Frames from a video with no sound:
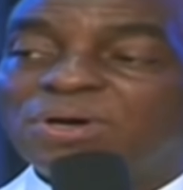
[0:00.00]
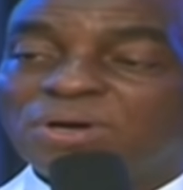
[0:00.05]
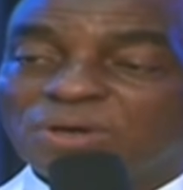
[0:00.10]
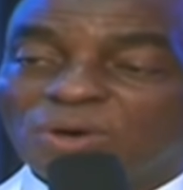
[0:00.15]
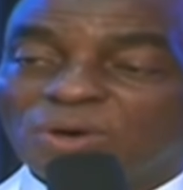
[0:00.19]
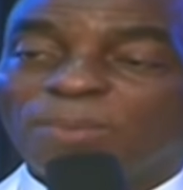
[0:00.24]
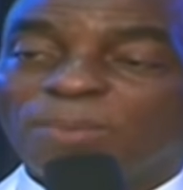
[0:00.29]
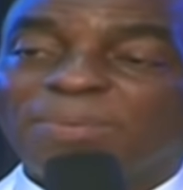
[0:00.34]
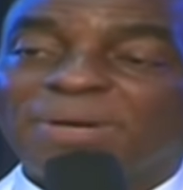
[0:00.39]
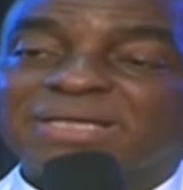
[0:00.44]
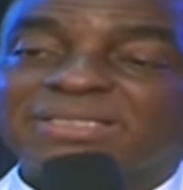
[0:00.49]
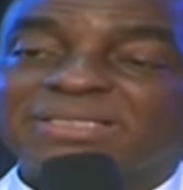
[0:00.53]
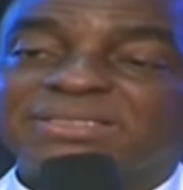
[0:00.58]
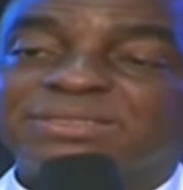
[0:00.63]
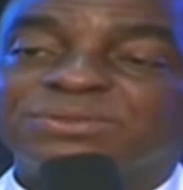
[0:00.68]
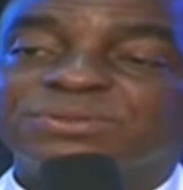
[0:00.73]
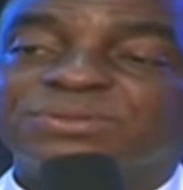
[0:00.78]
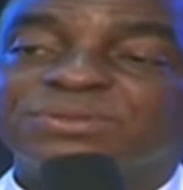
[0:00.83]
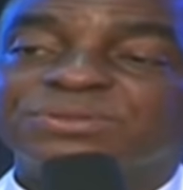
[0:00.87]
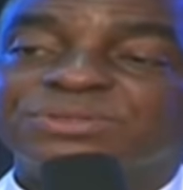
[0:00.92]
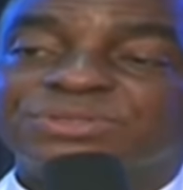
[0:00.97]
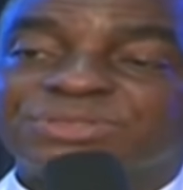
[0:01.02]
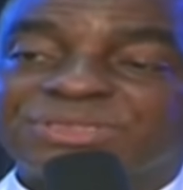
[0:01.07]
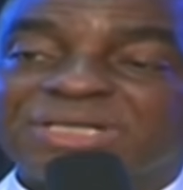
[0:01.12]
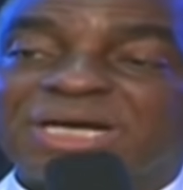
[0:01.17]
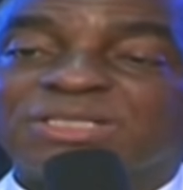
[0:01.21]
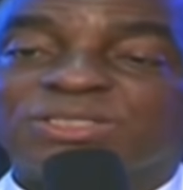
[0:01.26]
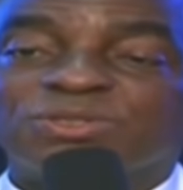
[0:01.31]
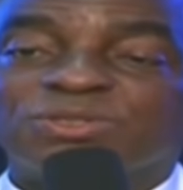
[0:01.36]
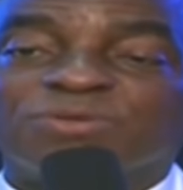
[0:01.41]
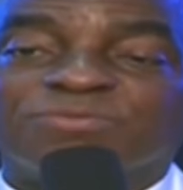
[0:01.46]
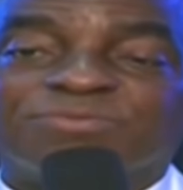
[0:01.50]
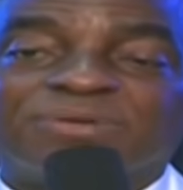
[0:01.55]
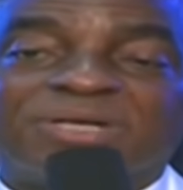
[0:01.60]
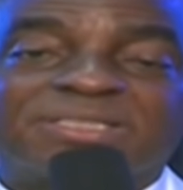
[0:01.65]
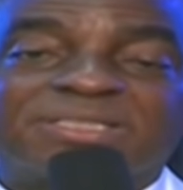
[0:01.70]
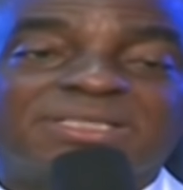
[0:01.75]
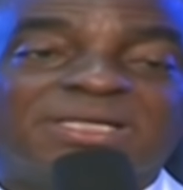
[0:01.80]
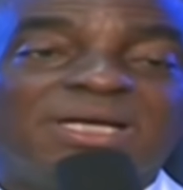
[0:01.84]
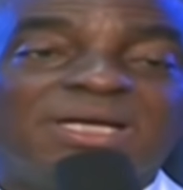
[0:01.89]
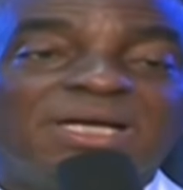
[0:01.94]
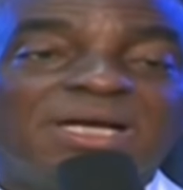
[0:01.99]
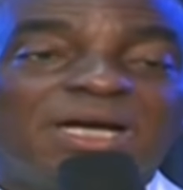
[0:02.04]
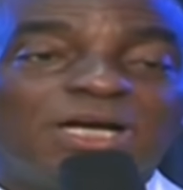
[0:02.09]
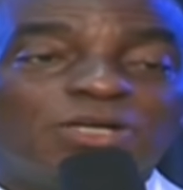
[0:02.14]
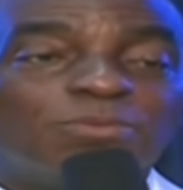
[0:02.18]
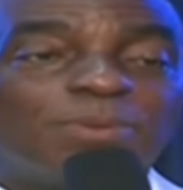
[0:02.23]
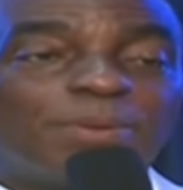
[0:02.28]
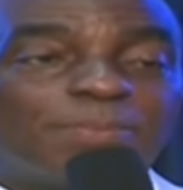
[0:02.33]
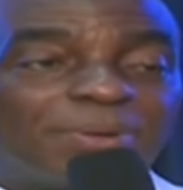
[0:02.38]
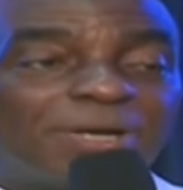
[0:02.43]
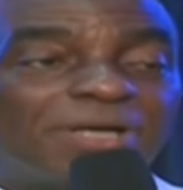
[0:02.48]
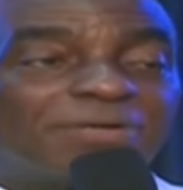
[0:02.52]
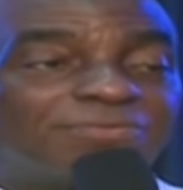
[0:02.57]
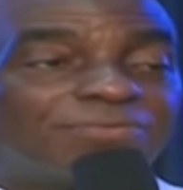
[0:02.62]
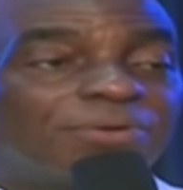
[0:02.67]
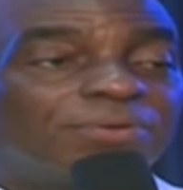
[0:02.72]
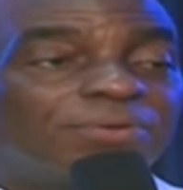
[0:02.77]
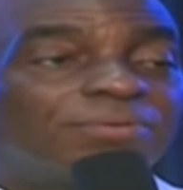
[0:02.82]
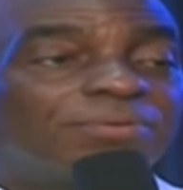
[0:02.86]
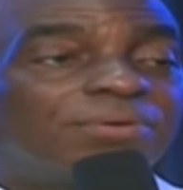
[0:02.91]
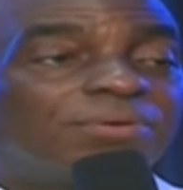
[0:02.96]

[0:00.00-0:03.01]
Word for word: God bless you. Stand to your feet and you'll be prayed for.